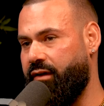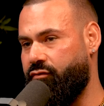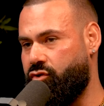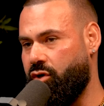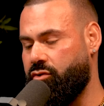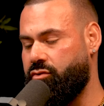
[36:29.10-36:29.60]
If you
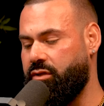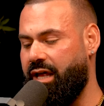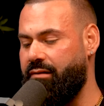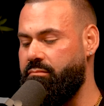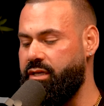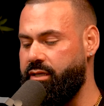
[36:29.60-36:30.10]
talk to a lot
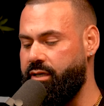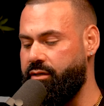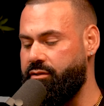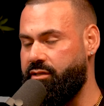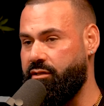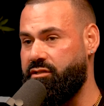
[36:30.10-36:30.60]
of
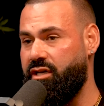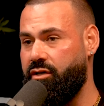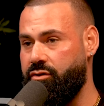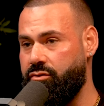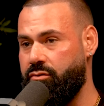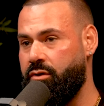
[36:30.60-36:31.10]
millionaires, they'll tell
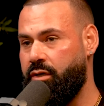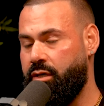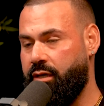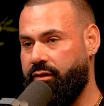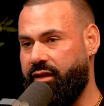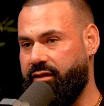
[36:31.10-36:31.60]
you
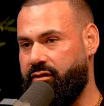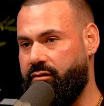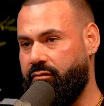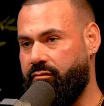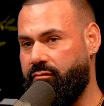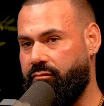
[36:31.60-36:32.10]
that
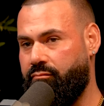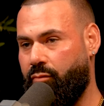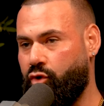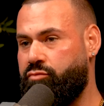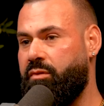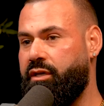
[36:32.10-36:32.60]

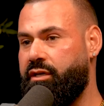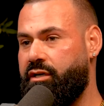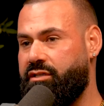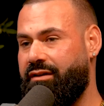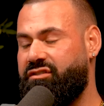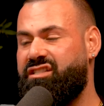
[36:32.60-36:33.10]
most
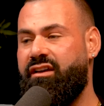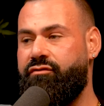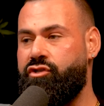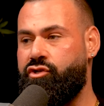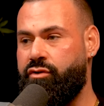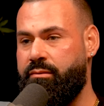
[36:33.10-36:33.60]
millionaires have 7
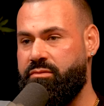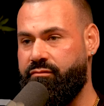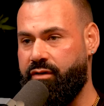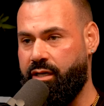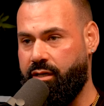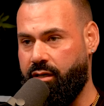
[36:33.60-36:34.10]
streams of
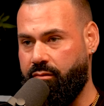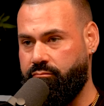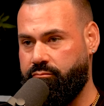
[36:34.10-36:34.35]
income.